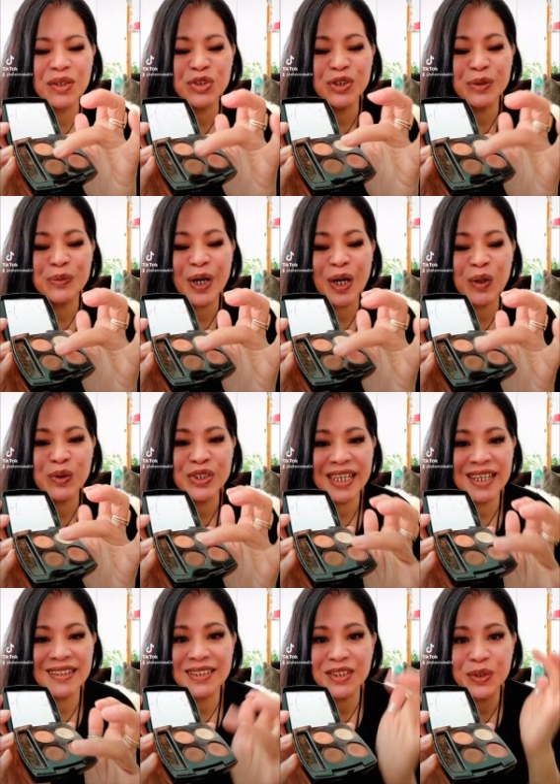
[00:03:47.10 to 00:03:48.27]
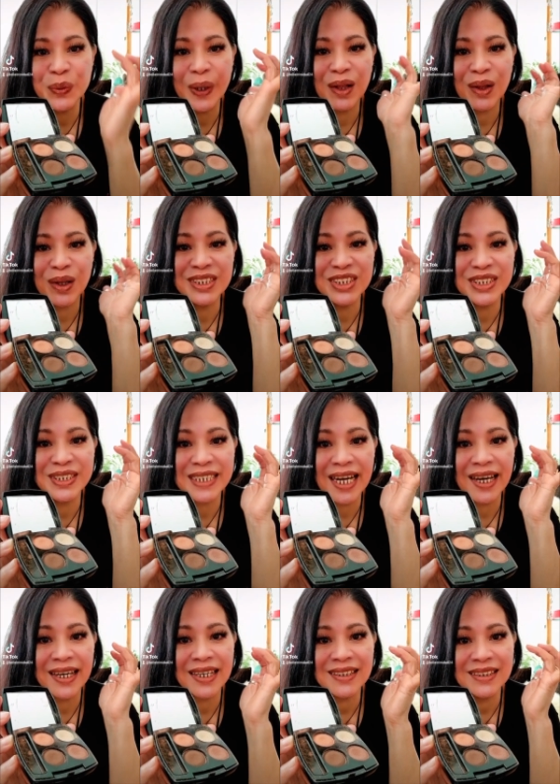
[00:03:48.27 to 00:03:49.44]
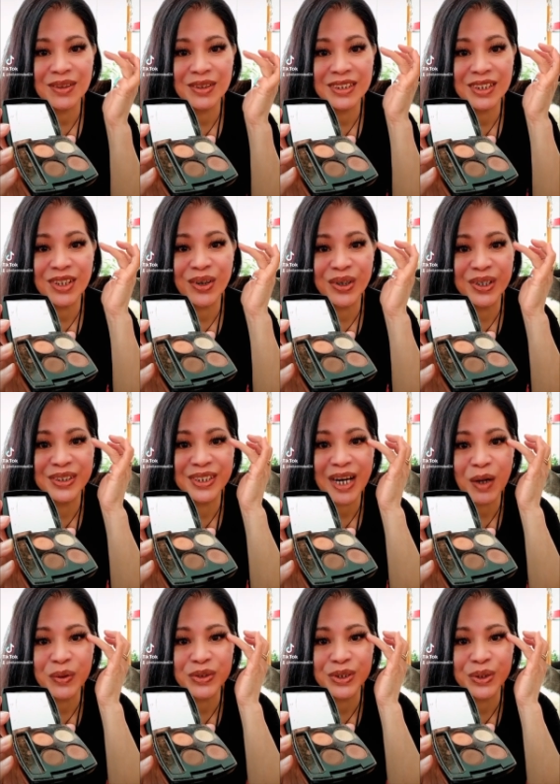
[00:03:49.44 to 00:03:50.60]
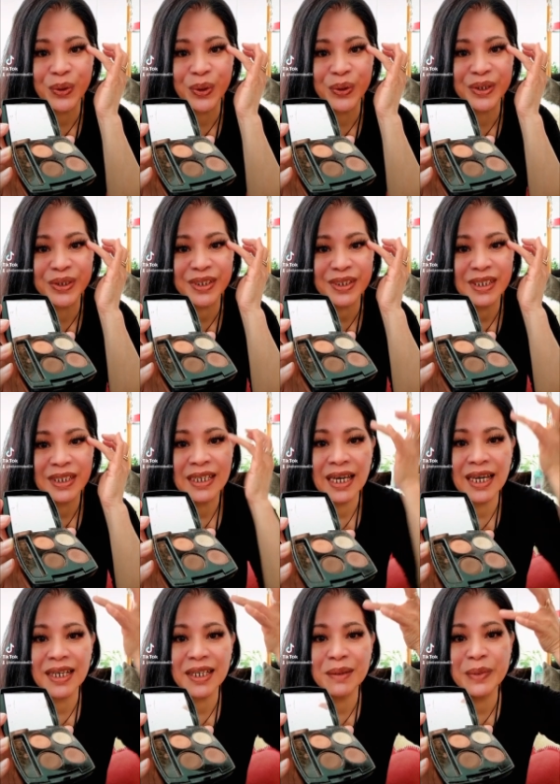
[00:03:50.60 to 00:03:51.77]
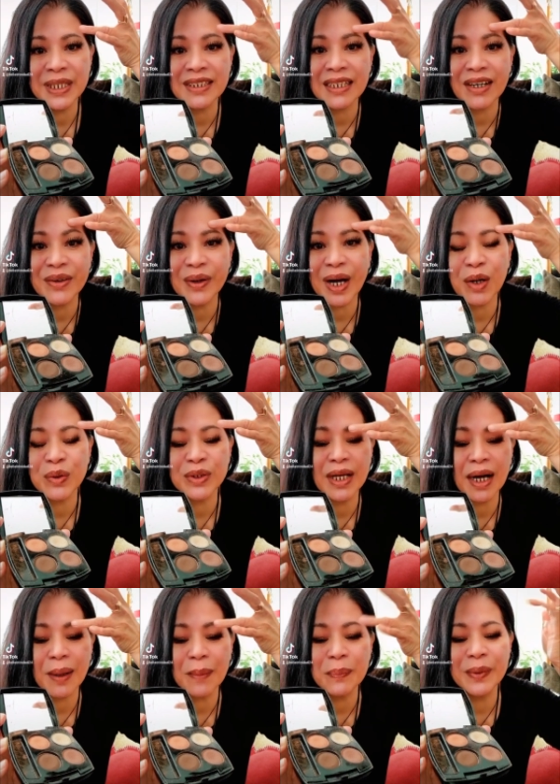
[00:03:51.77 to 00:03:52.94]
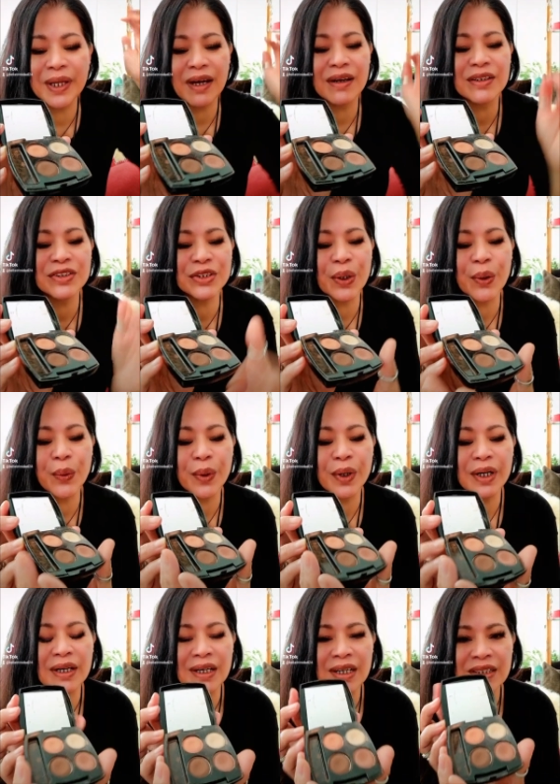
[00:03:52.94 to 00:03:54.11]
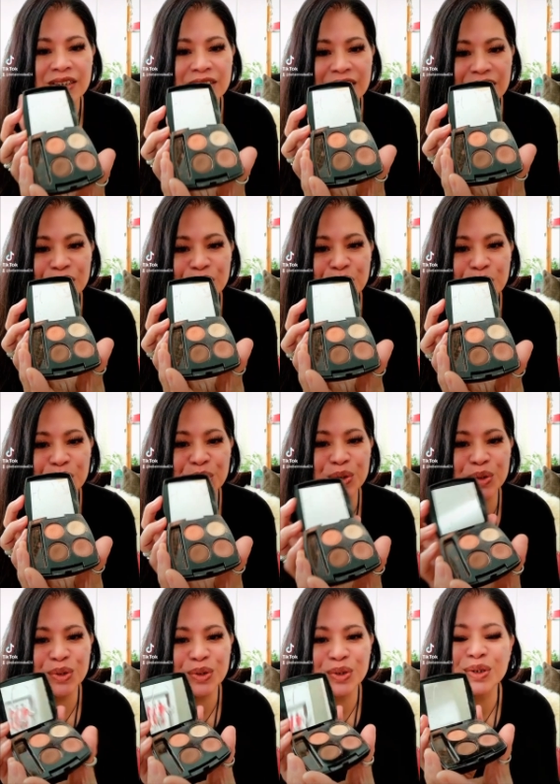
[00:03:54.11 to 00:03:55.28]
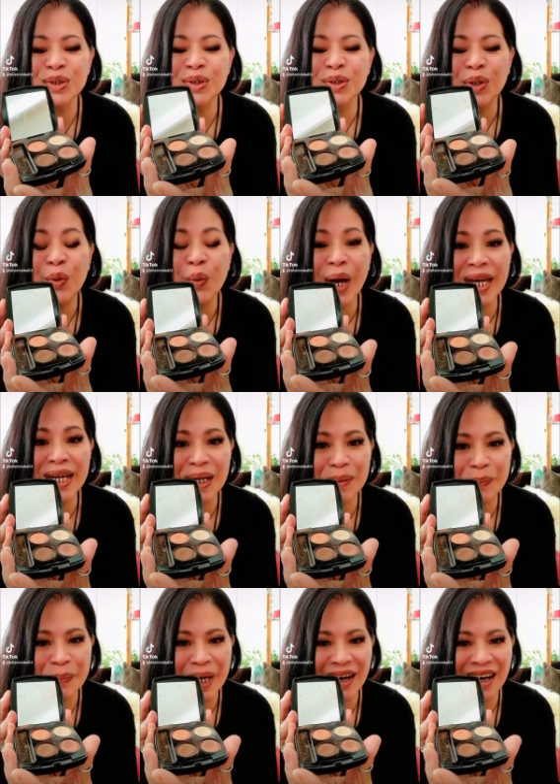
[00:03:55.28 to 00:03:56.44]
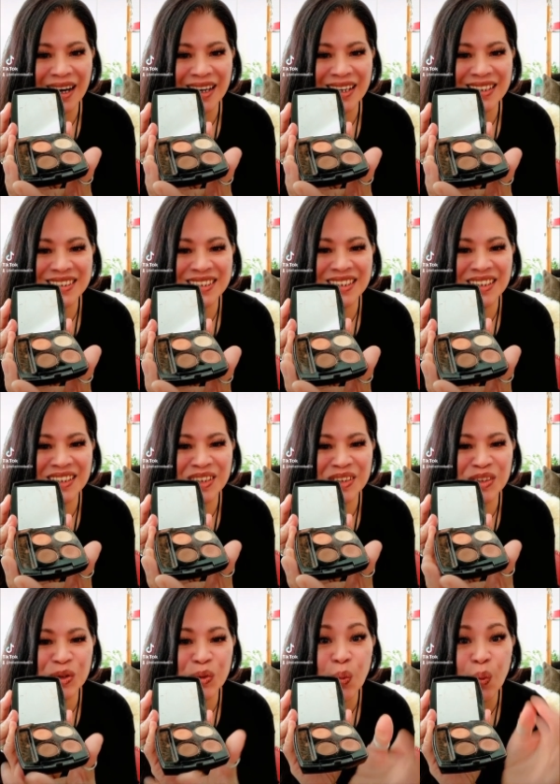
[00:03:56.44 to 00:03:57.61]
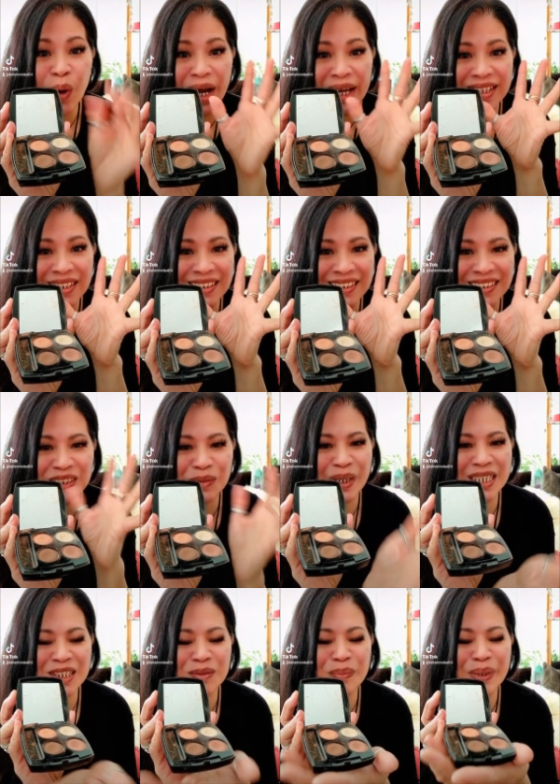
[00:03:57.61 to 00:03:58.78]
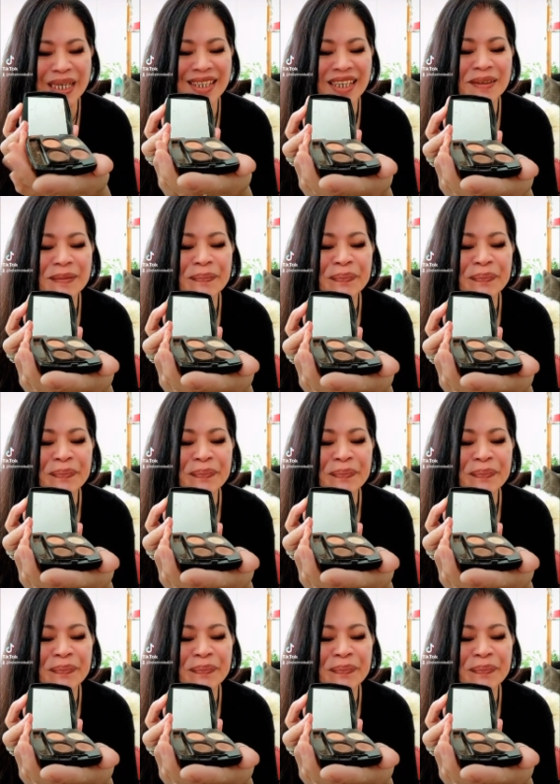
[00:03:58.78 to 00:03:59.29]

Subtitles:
use the brown shades as well on the side, on the corner, outer corner, and a bit around up there. So just to wake up my eyes, to widen it, to make it big.